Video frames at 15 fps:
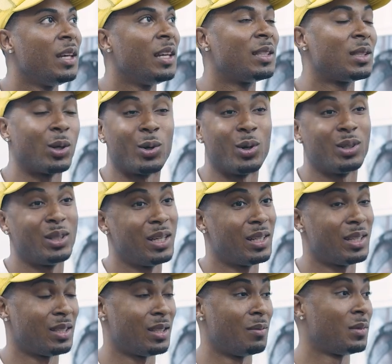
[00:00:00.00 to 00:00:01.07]
It turned into
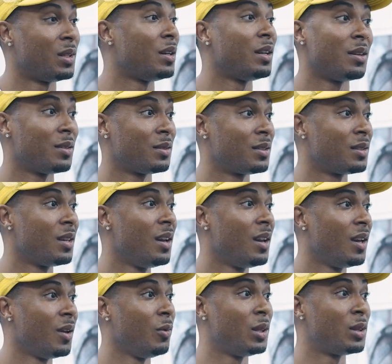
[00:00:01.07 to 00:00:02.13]
something else.
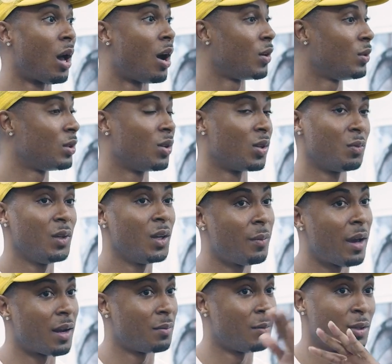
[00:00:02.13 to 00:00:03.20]
We thought it was going to be
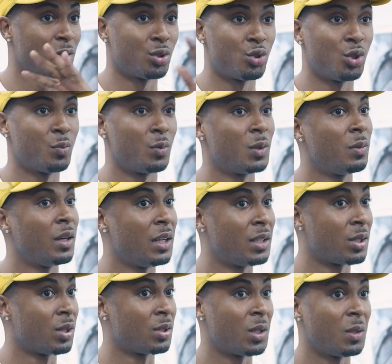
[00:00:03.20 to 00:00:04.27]
about a bunch of strippers, but it
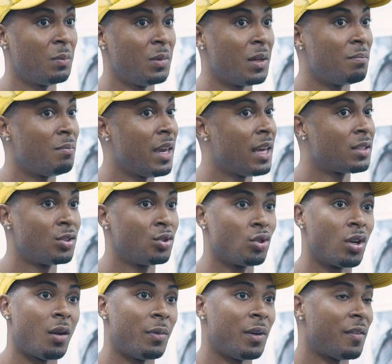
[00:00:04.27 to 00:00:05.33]
turned to being mess,
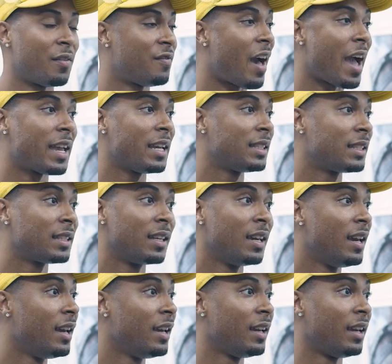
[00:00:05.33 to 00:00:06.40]
drama, and fights,
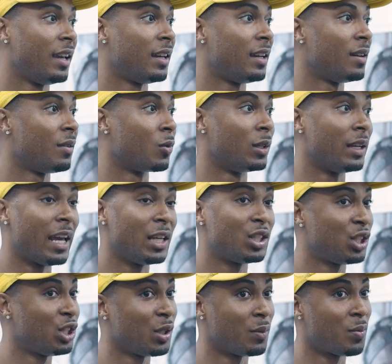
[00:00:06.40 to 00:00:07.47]
and
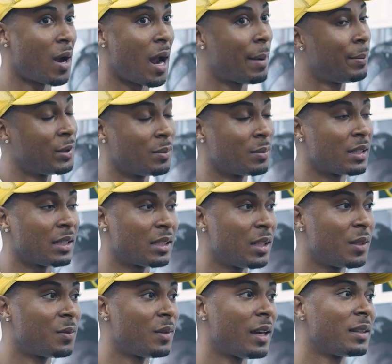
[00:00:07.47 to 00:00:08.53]
relationship problems and
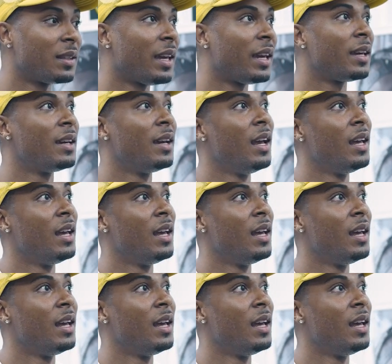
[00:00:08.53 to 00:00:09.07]
stuff like that.